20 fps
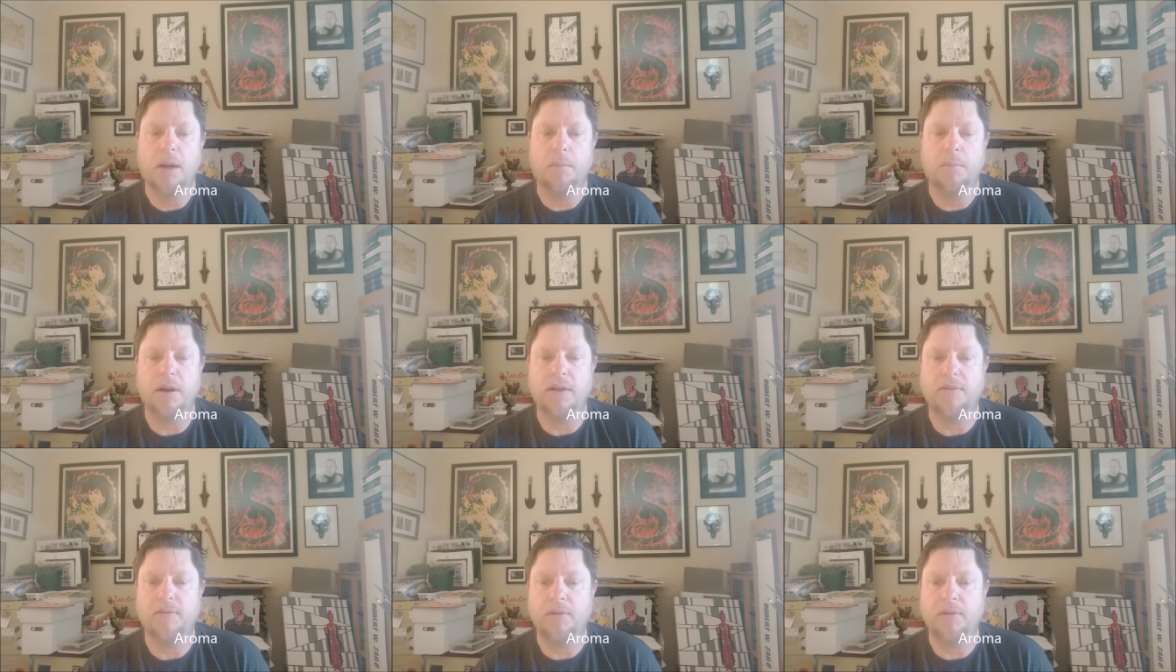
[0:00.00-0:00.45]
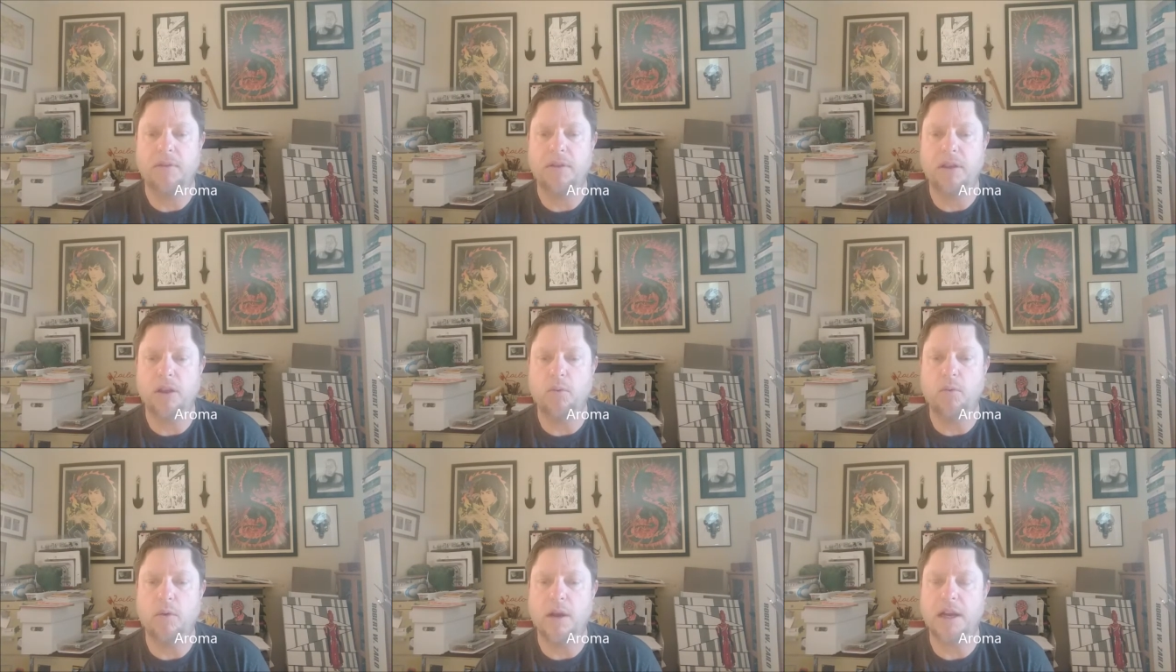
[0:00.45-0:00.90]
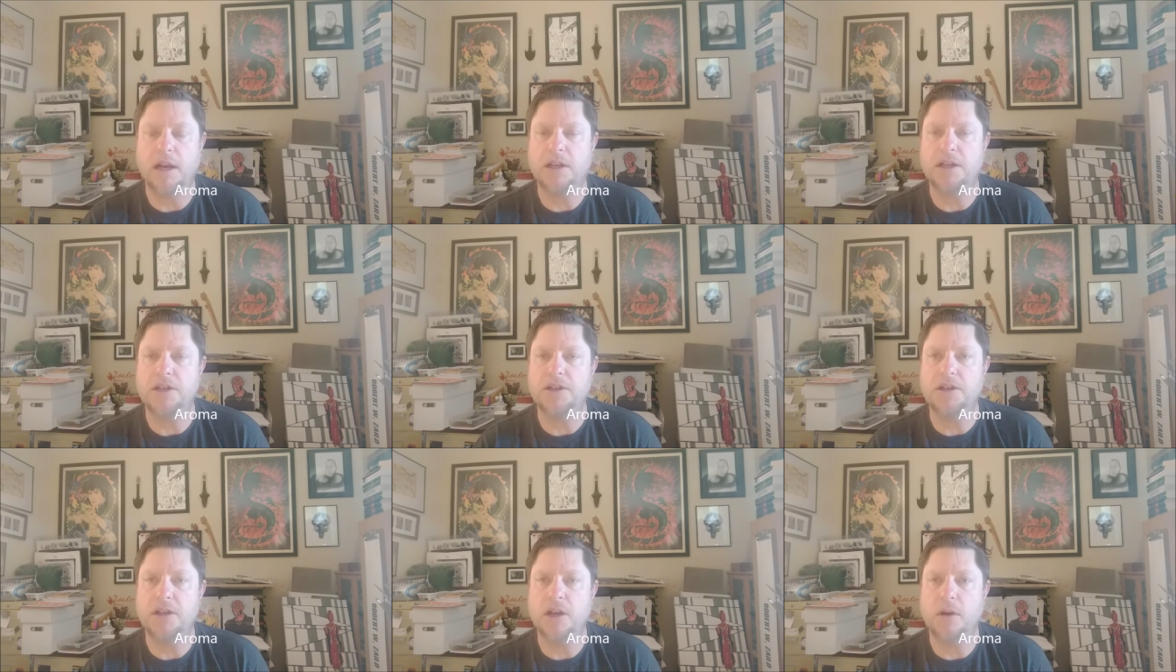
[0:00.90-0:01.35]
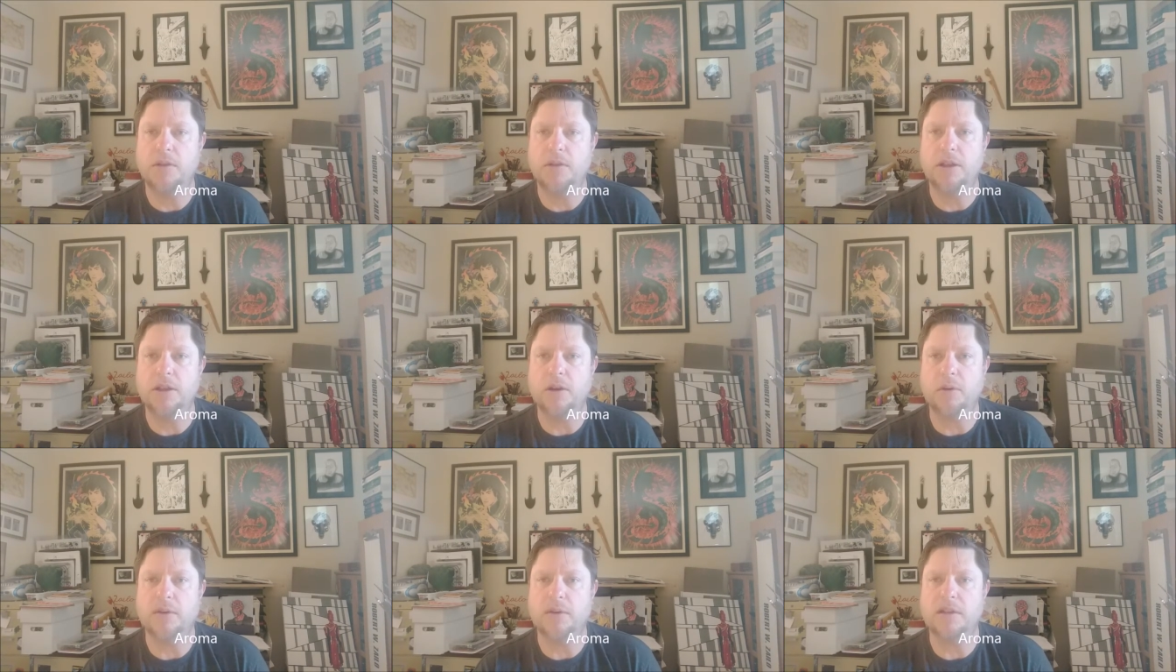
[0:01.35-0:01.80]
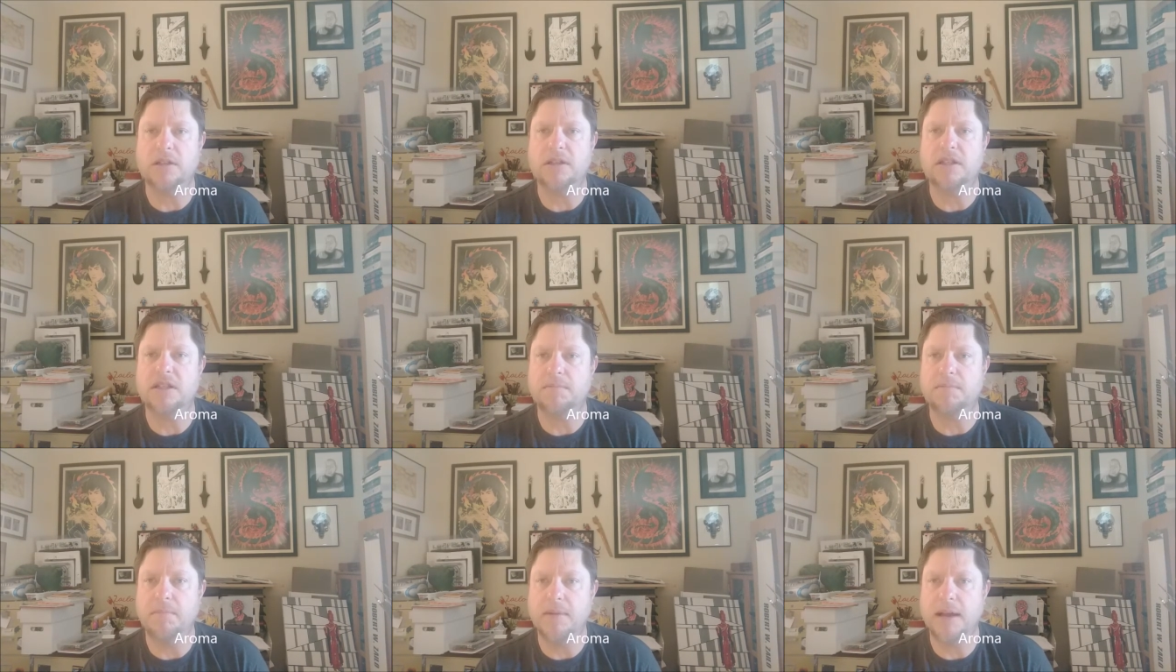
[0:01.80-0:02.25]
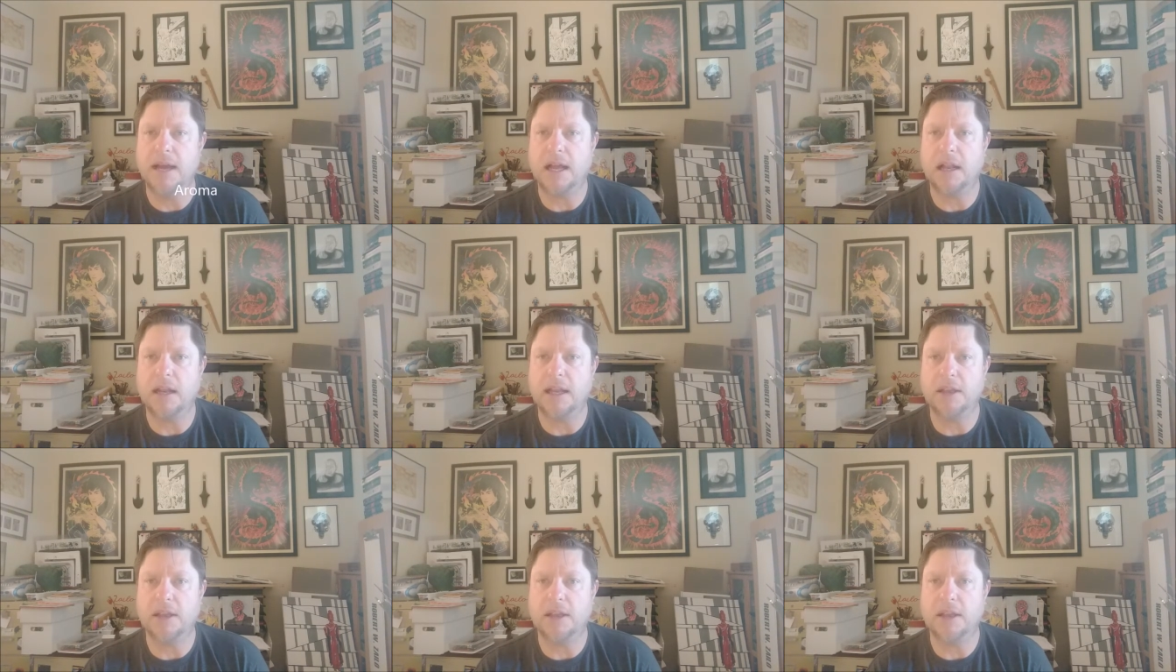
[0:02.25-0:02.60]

But if you wanted to show that there was smell,